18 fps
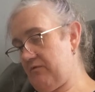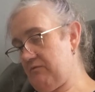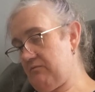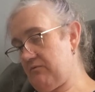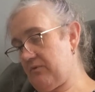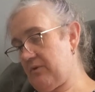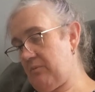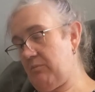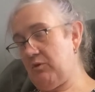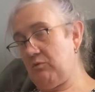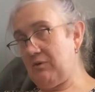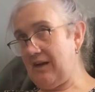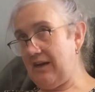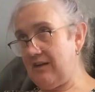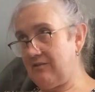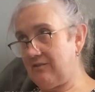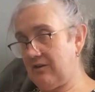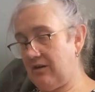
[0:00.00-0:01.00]
from the
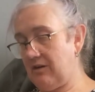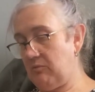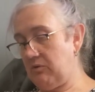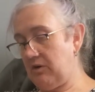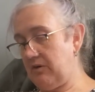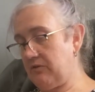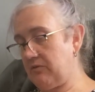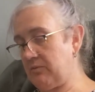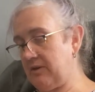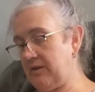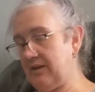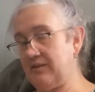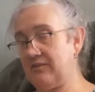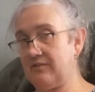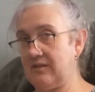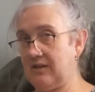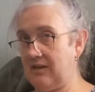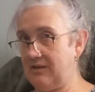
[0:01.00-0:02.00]
weight I was when I
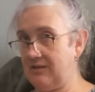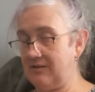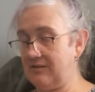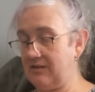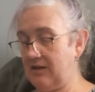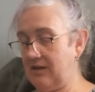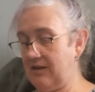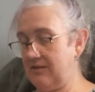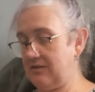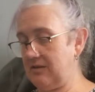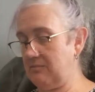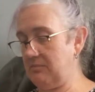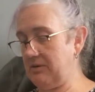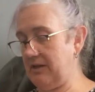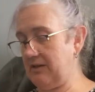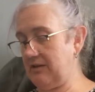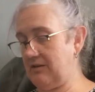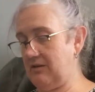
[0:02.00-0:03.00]
started dieting
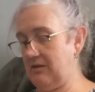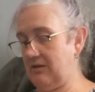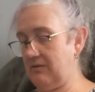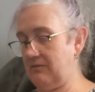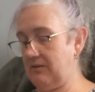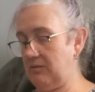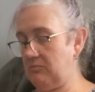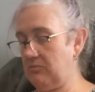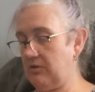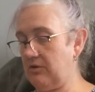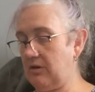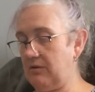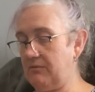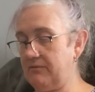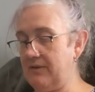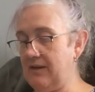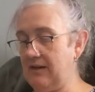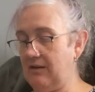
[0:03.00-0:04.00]
back in November,
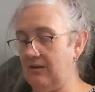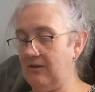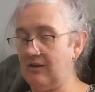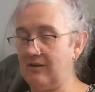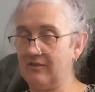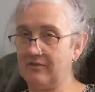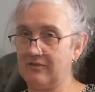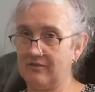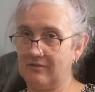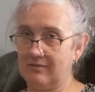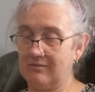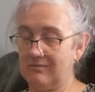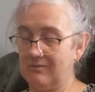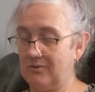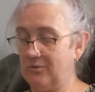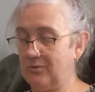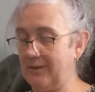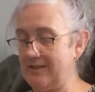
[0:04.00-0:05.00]
I've now lost
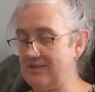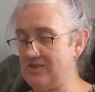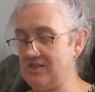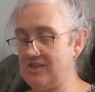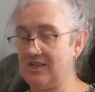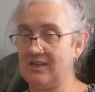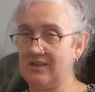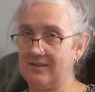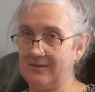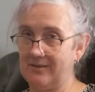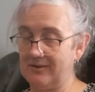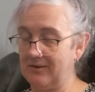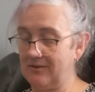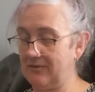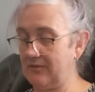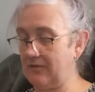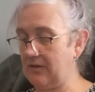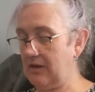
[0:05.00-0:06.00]
20
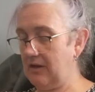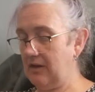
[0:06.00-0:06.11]
kilos.